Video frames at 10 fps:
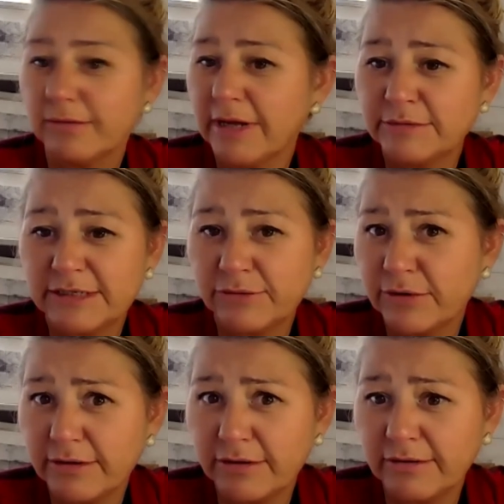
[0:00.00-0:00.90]
I'm
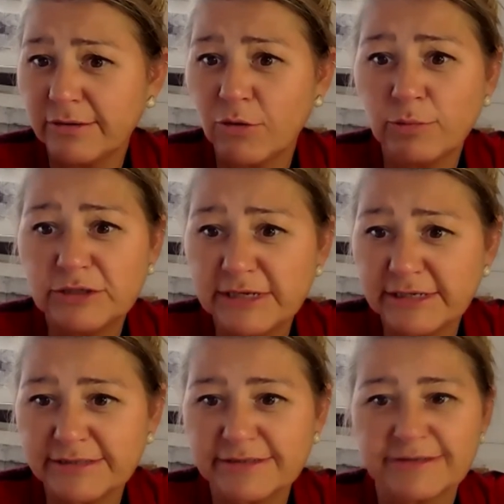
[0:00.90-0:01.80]
talking
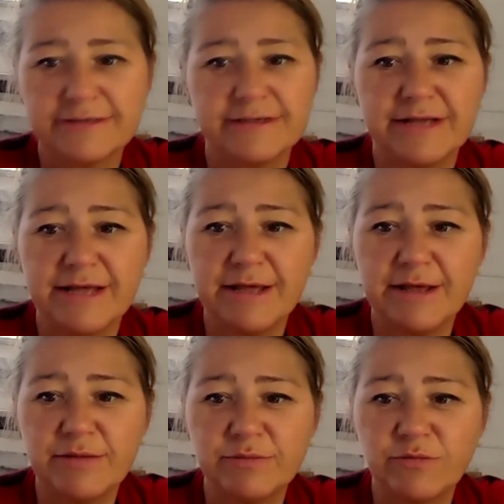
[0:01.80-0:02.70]
objects,
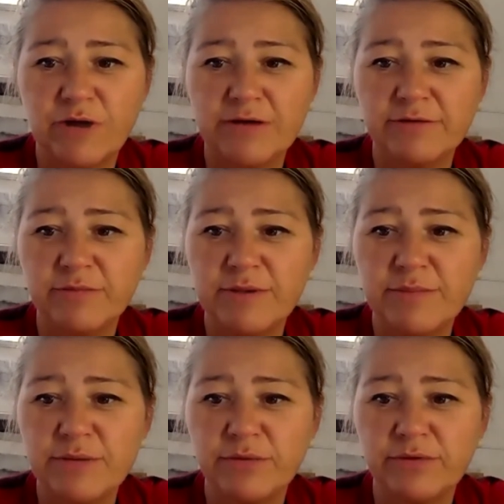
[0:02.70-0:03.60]
records,
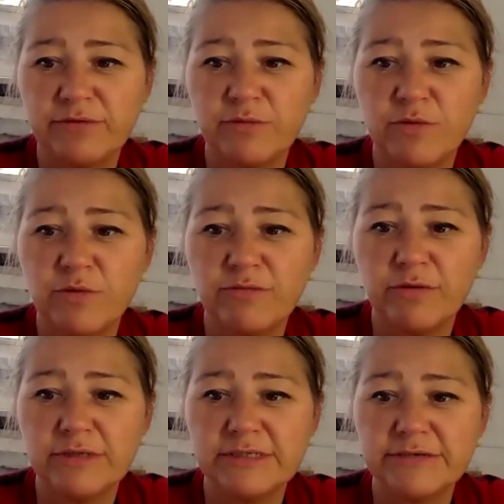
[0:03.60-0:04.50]
maybe, with a small
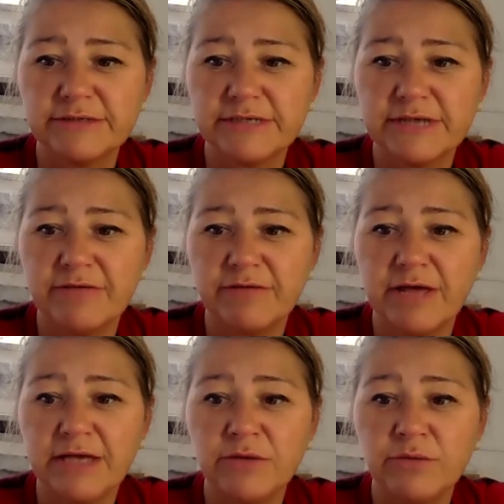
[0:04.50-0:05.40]
volunteer staff?
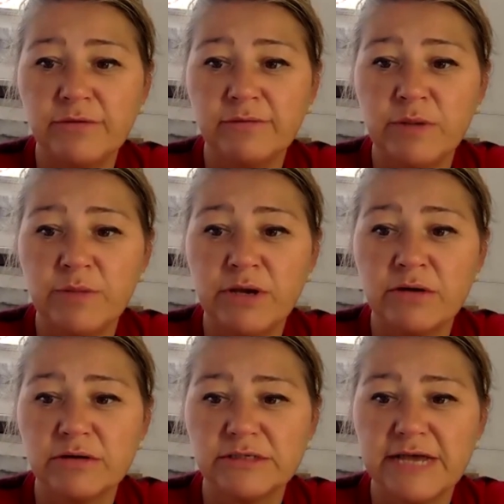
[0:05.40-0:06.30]
I know this may be
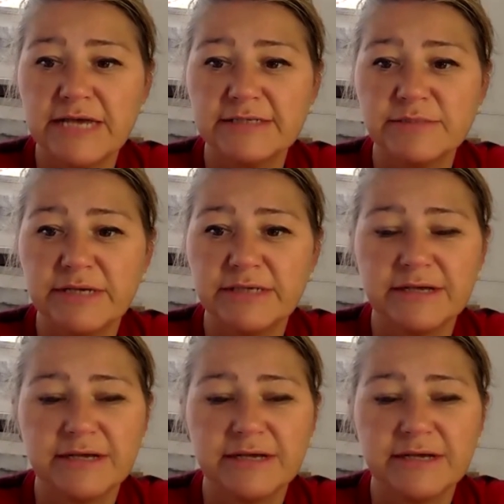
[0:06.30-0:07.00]
hard to estimate.